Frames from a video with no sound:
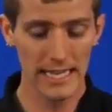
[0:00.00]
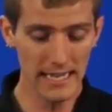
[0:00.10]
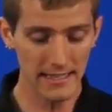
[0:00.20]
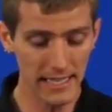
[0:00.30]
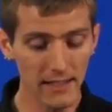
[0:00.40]

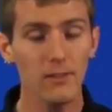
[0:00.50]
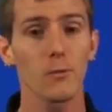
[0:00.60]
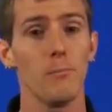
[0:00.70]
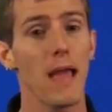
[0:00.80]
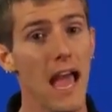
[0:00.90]
it is
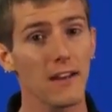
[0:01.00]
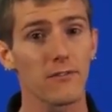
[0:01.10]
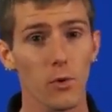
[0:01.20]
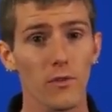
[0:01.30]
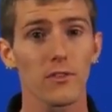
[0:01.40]
bad
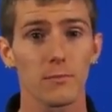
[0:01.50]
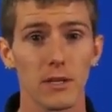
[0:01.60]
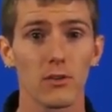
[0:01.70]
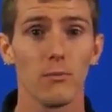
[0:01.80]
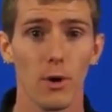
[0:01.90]
for the
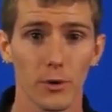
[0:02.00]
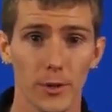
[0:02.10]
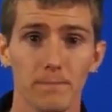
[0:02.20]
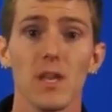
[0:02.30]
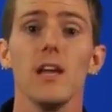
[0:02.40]
spindle motor.